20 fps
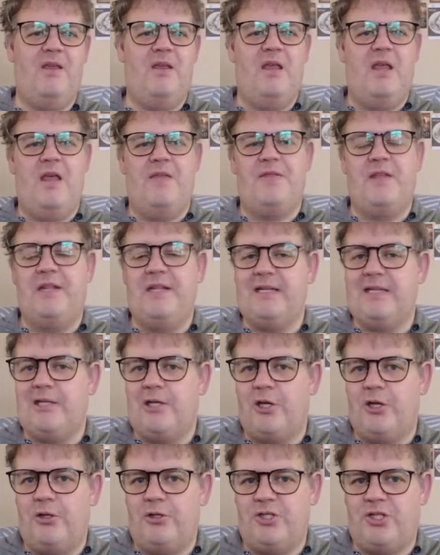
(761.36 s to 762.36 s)
The little
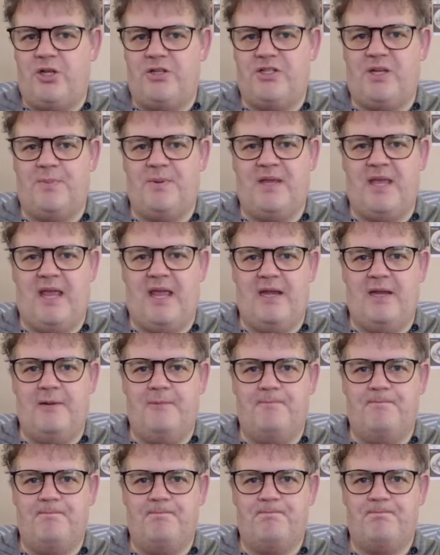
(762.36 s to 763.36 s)
girl shows up again,
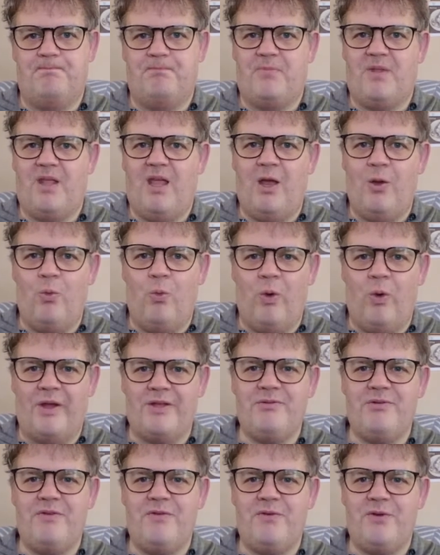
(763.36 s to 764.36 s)
I
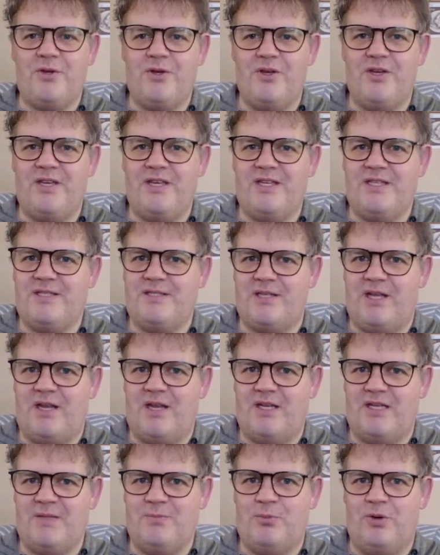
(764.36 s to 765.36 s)
wonder if Kirk is
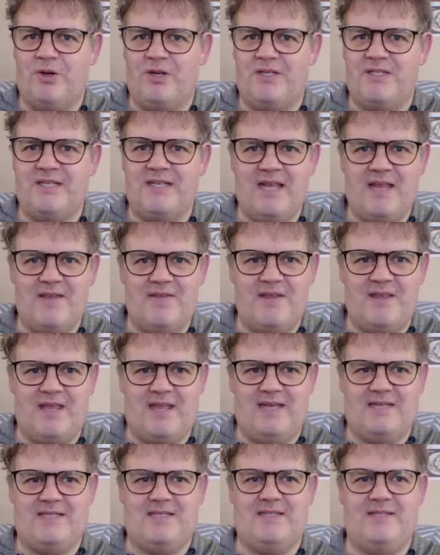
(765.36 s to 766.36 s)
starting to put it together
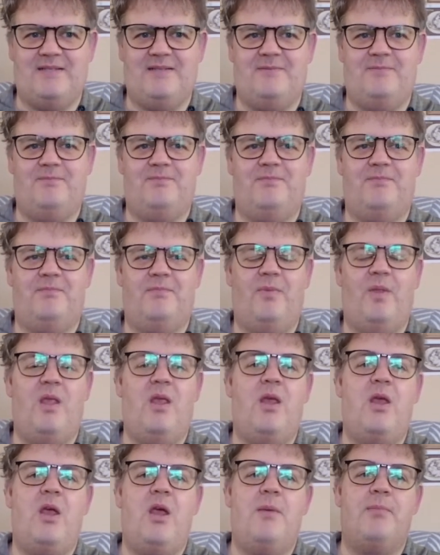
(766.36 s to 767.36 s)
yet.
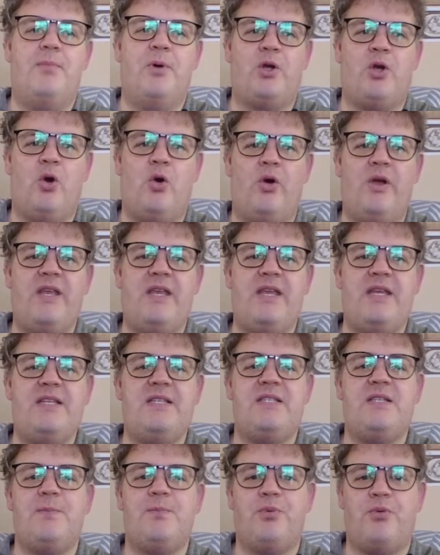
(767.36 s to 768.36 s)
McCoy is
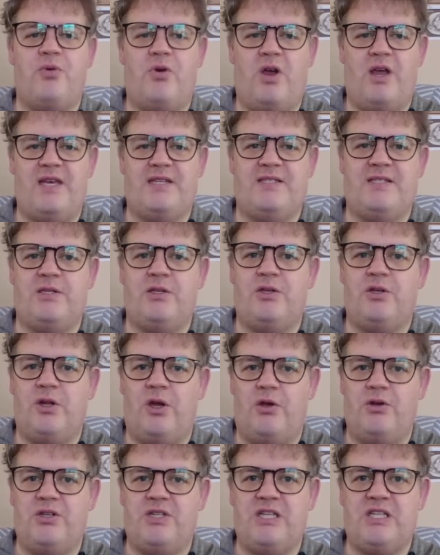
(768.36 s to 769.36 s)
surprised to
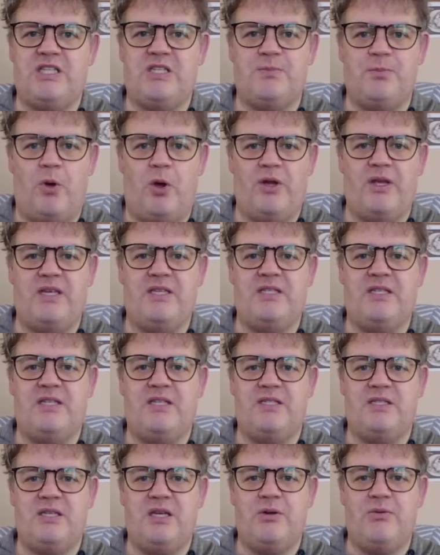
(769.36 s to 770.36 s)
note that Spock is
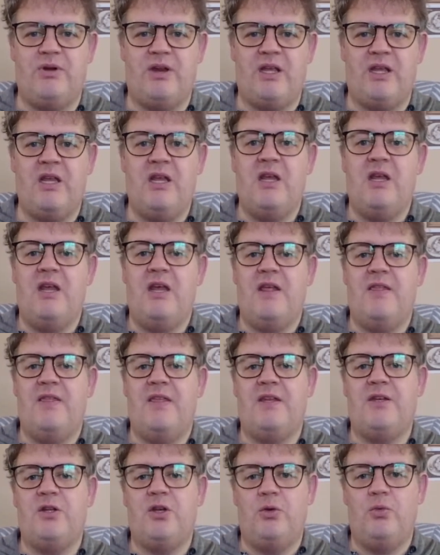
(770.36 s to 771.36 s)
considering
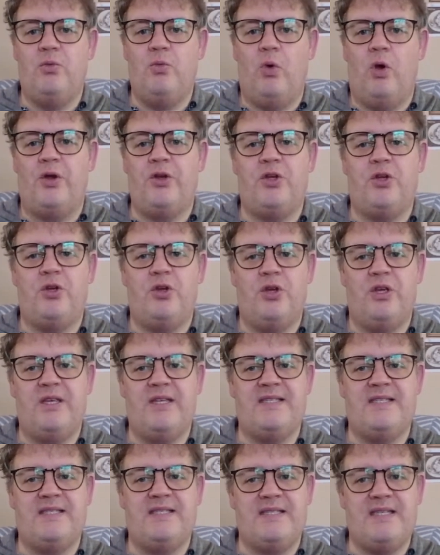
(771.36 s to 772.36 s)
that what Kirk
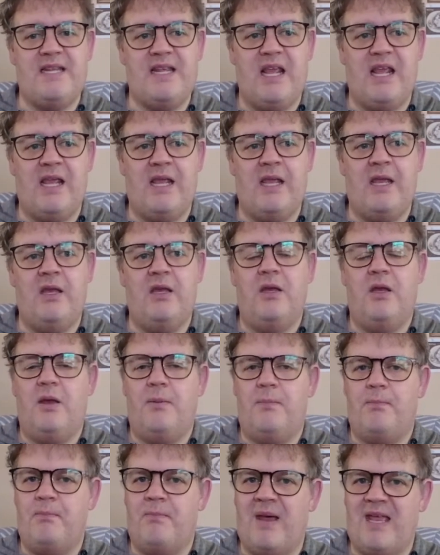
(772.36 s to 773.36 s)
is seeing
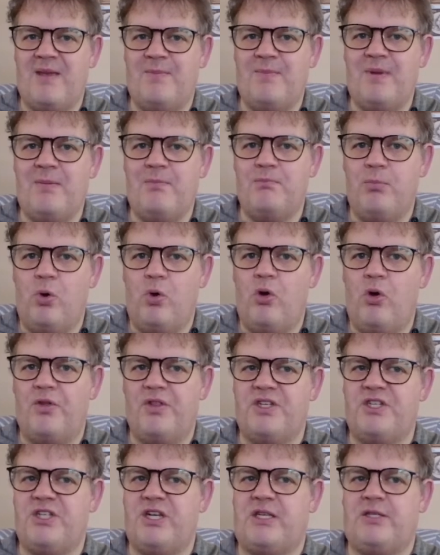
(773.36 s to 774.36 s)
may be more
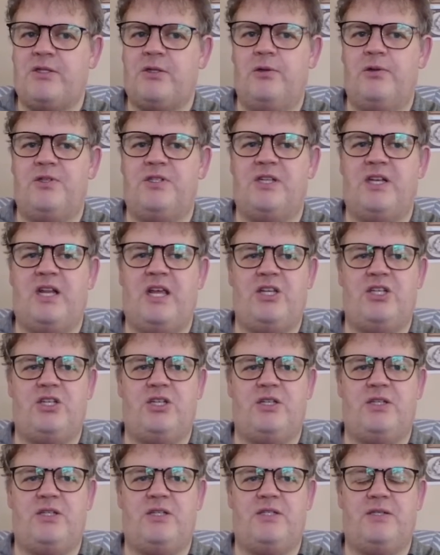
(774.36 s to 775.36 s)
than just
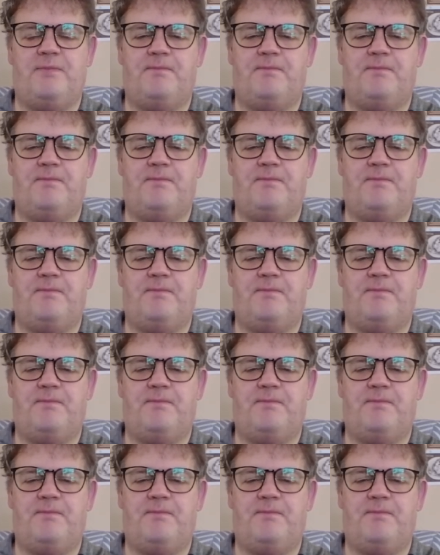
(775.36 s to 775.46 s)
hallucinations.